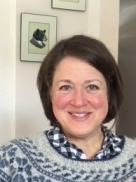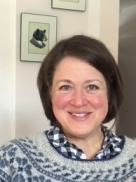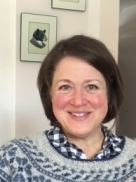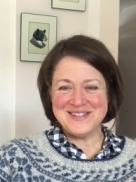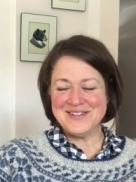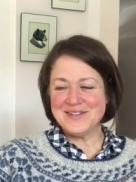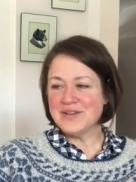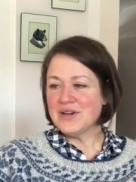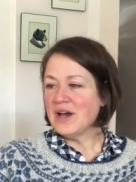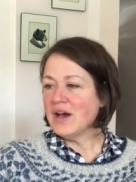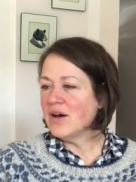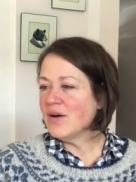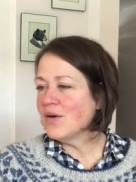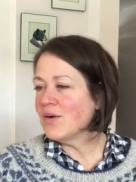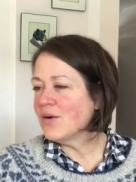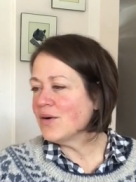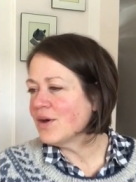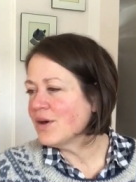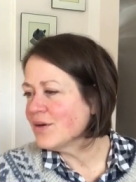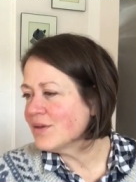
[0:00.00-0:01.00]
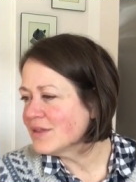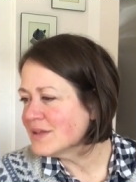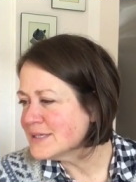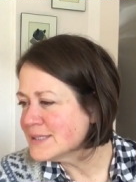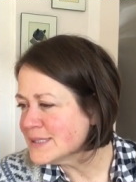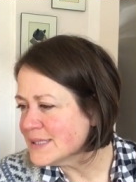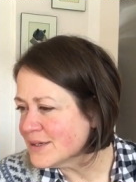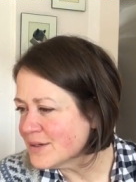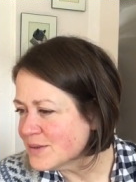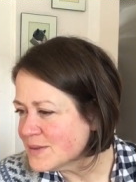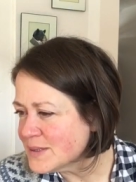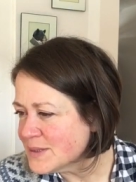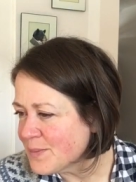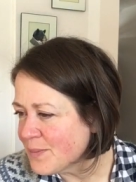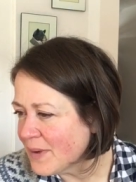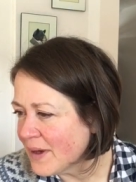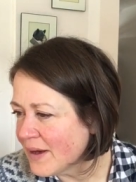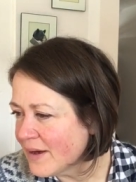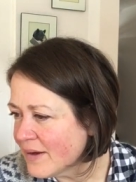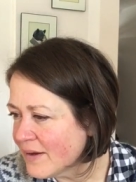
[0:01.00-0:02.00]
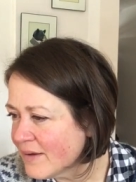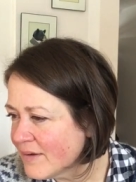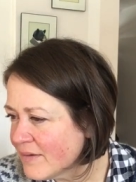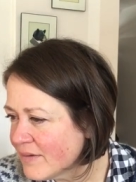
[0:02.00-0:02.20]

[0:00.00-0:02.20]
to you. Oh, let's see, who's it by?